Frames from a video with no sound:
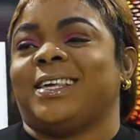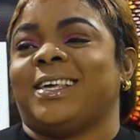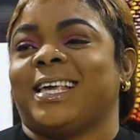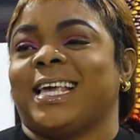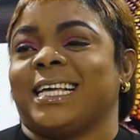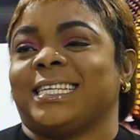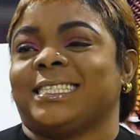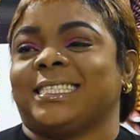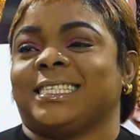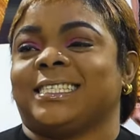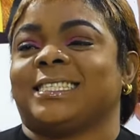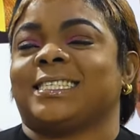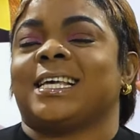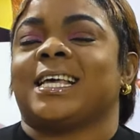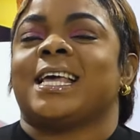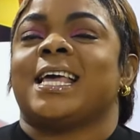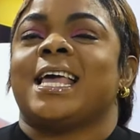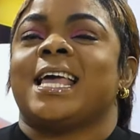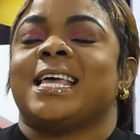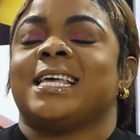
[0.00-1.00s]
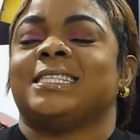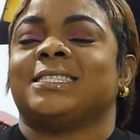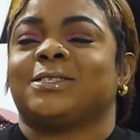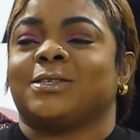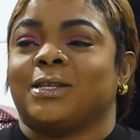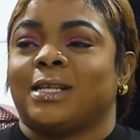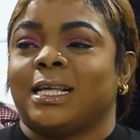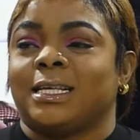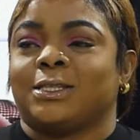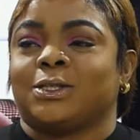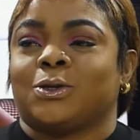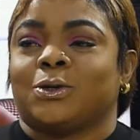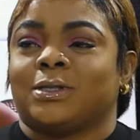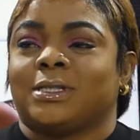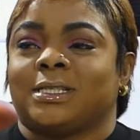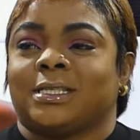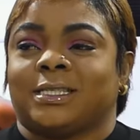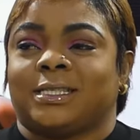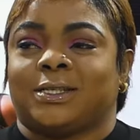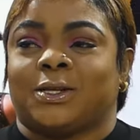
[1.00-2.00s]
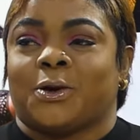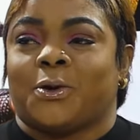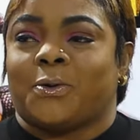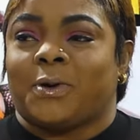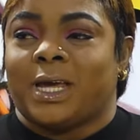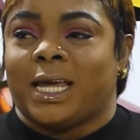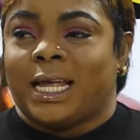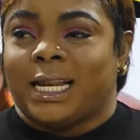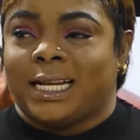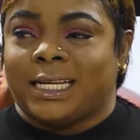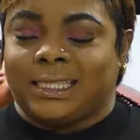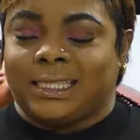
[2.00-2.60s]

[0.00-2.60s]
You get it? And so, let's go to the story and